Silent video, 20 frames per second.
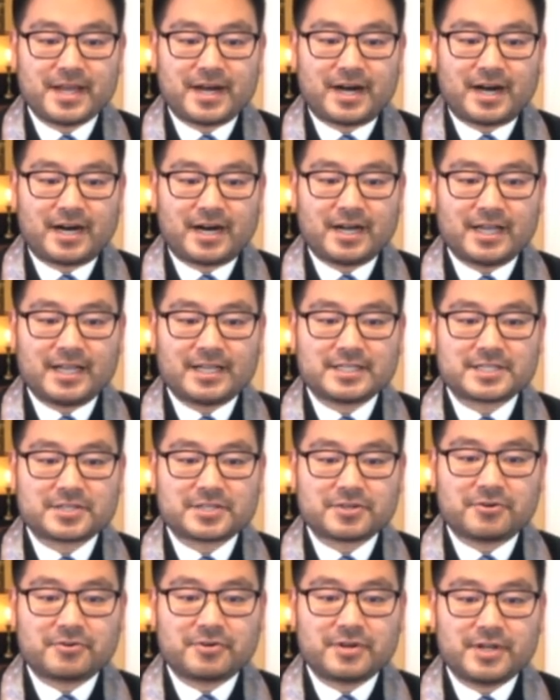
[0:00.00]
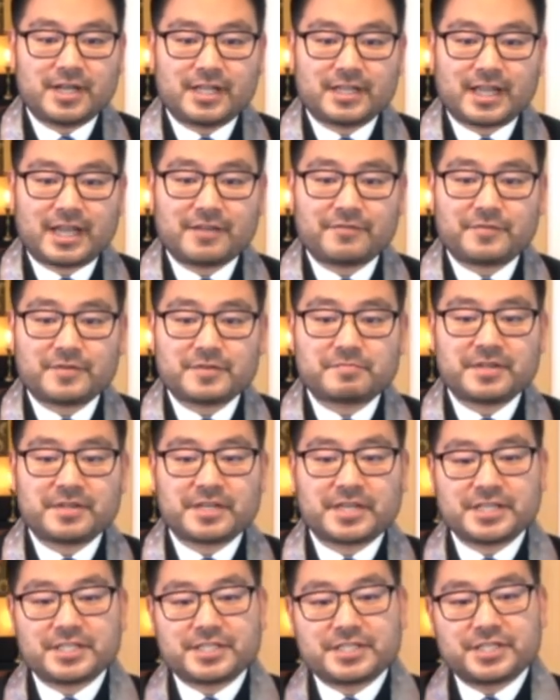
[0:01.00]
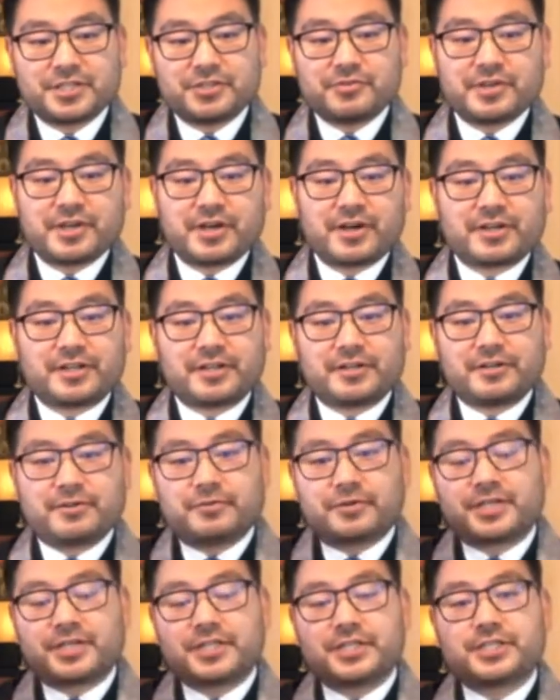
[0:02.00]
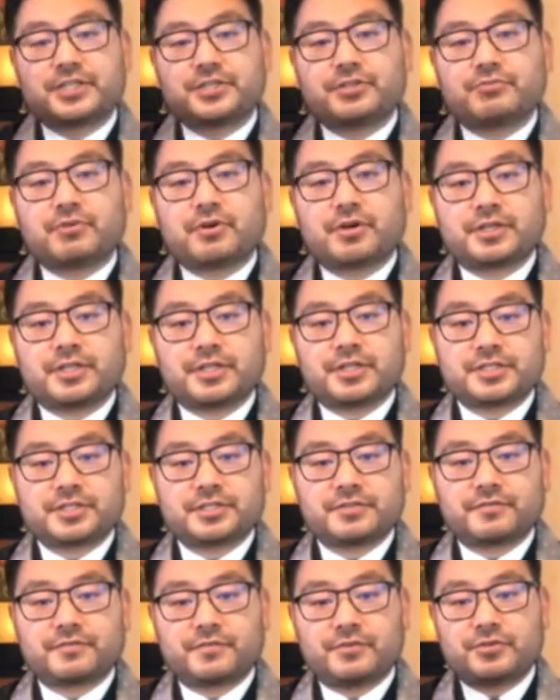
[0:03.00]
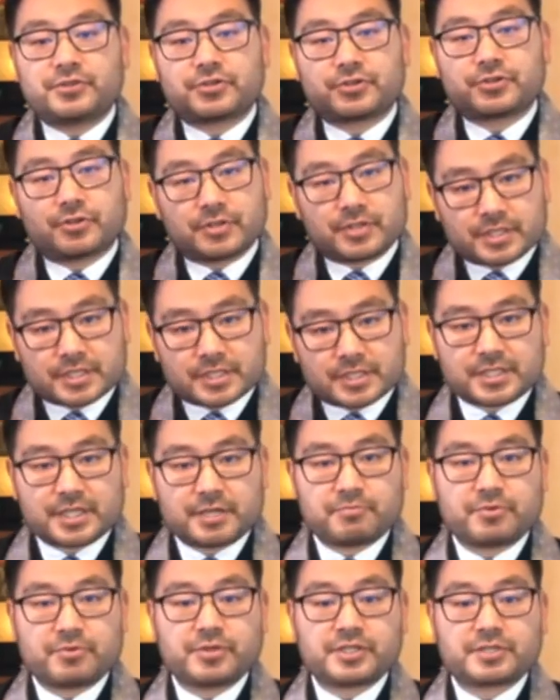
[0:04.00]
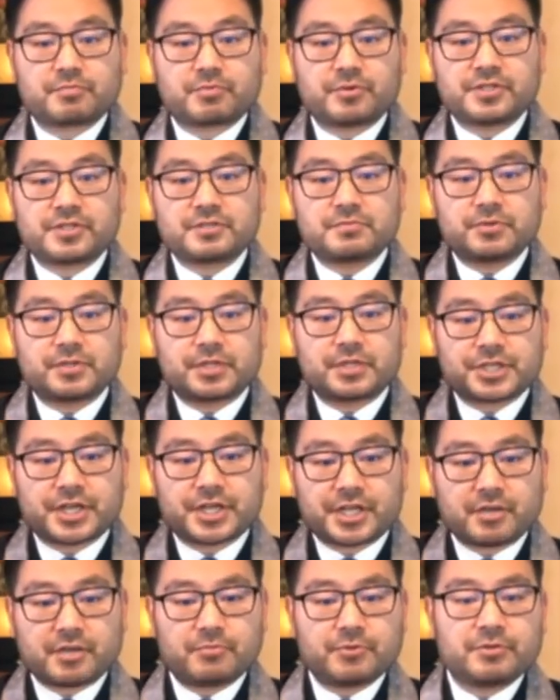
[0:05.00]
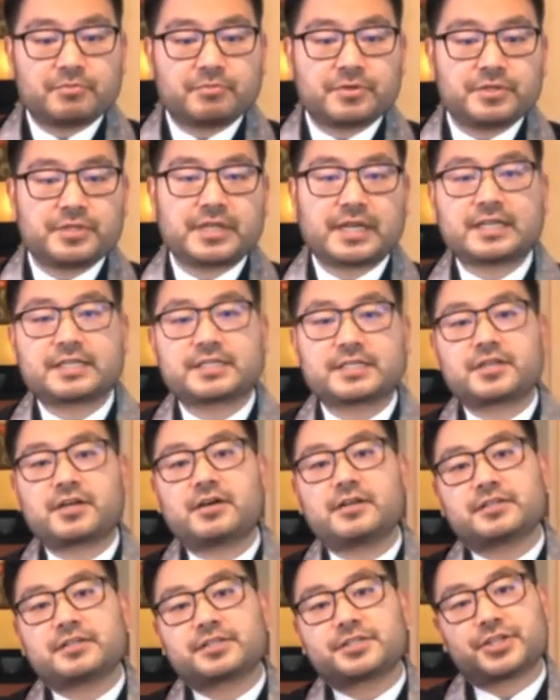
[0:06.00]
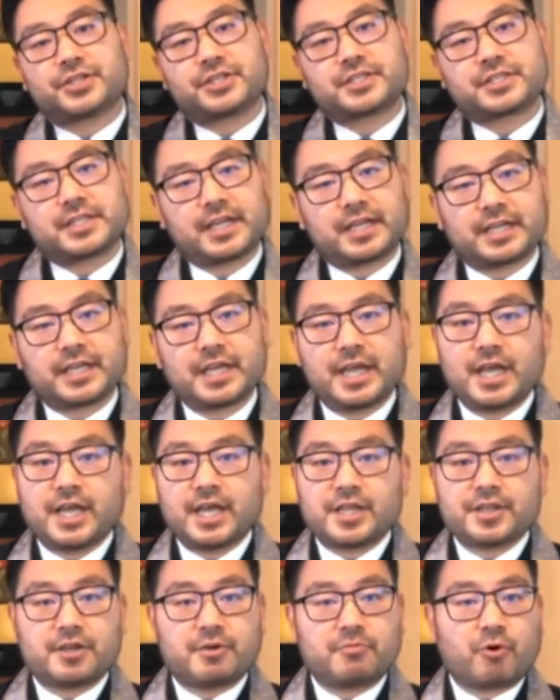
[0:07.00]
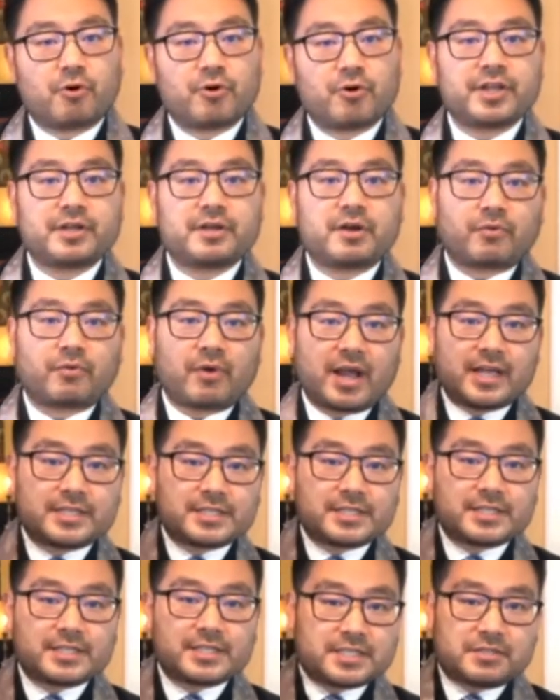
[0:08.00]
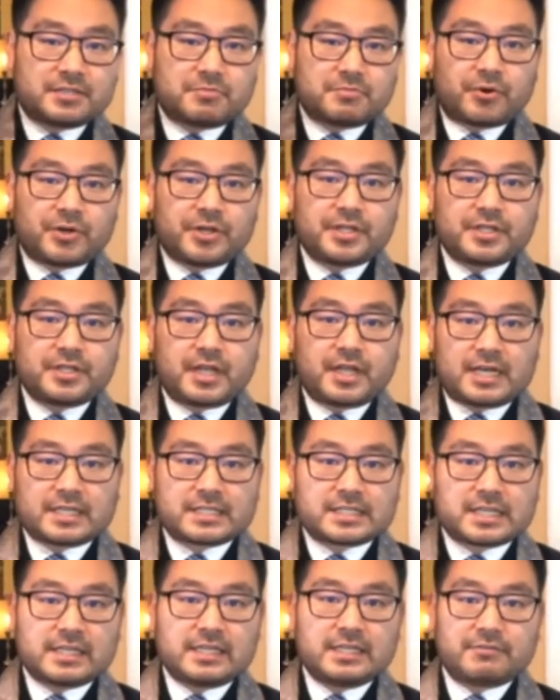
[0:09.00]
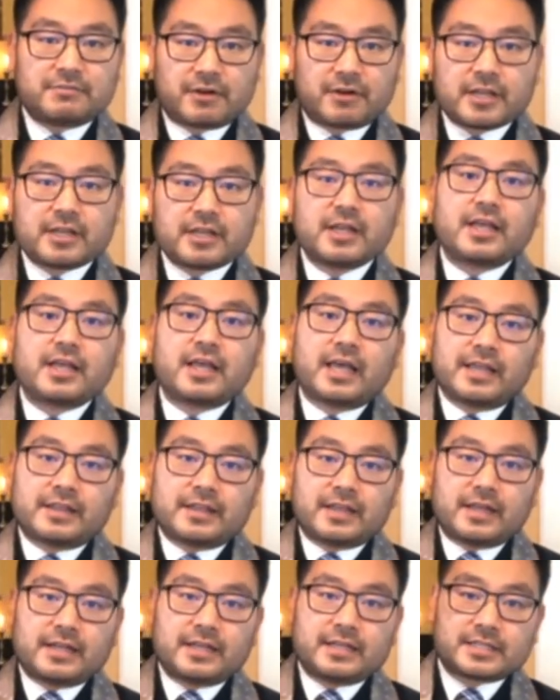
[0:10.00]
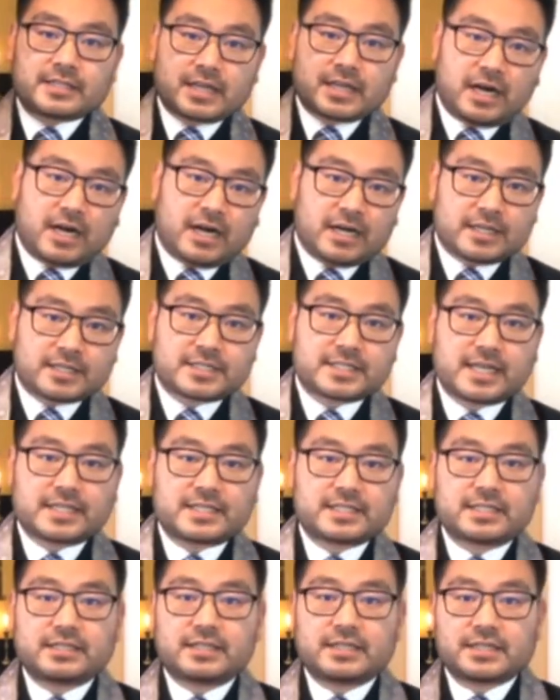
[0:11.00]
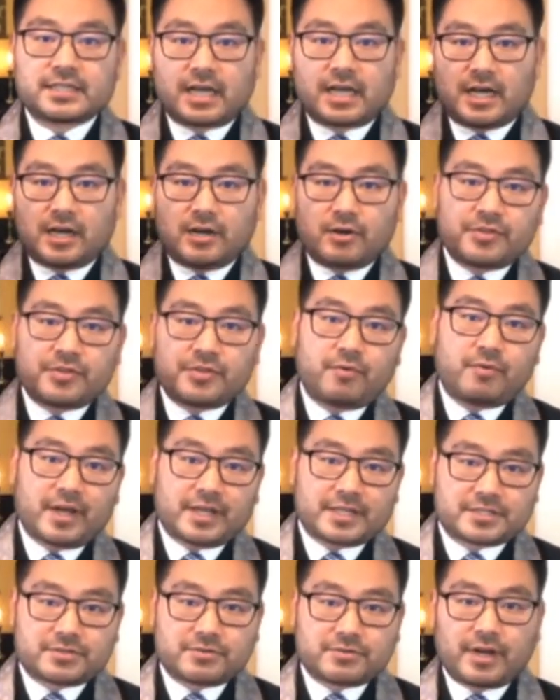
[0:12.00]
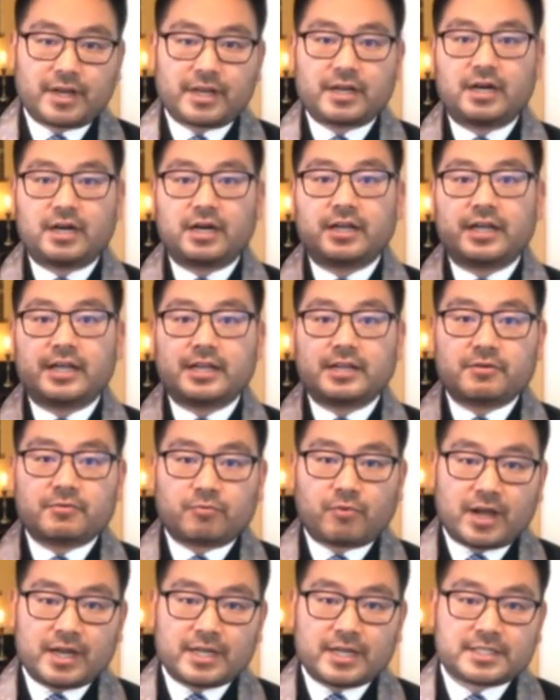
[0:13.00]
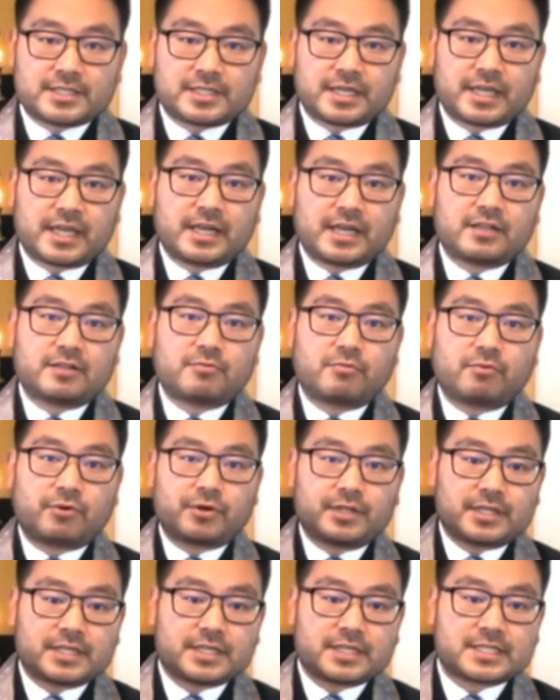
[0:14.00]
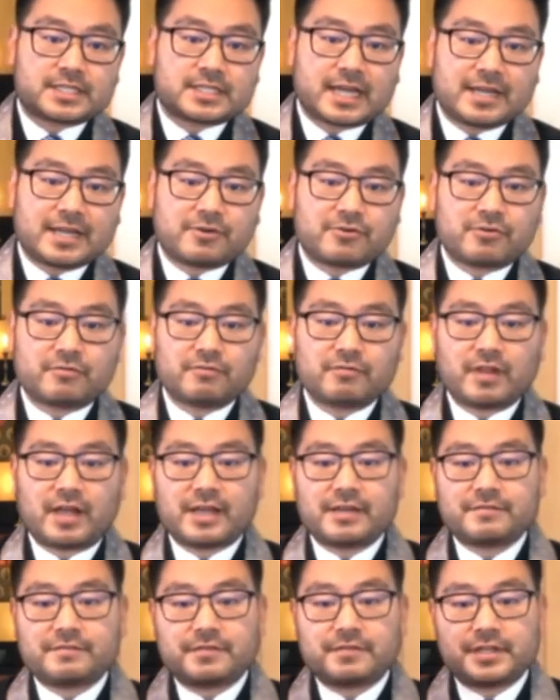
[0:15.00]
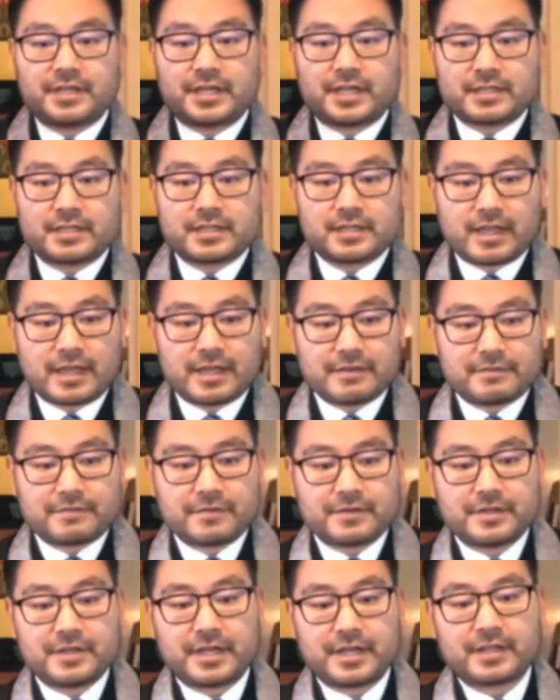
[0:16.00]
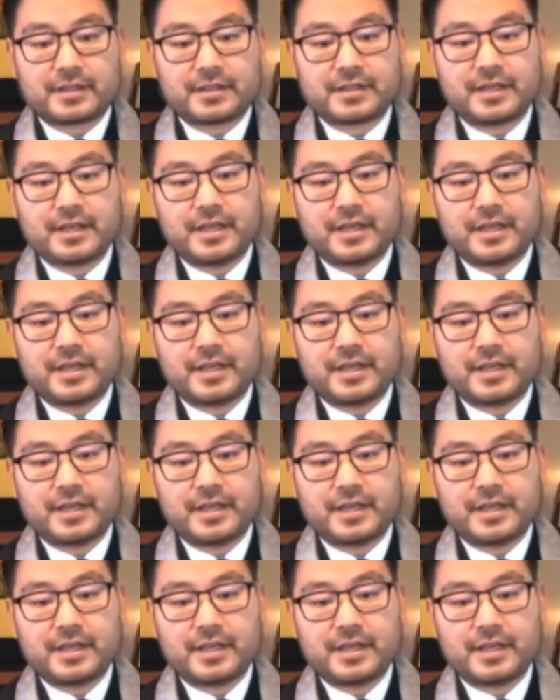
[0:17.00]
And so life has been continuing on and it will continue on into the future. This is a Buddhist principle that Shakyamuni Buddha has taught us. Just like the morning arises in the morning, the asahi, right? And then it sets in the west, right? And it rises again in the morning. This cycle, life and death, life and death.